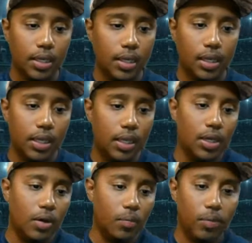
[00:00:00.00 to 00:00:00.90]

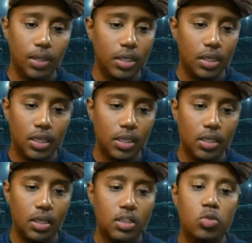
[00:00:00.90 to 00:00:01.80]

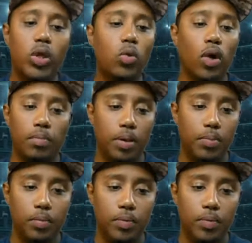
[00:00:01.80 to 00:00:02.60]
it's week one, people.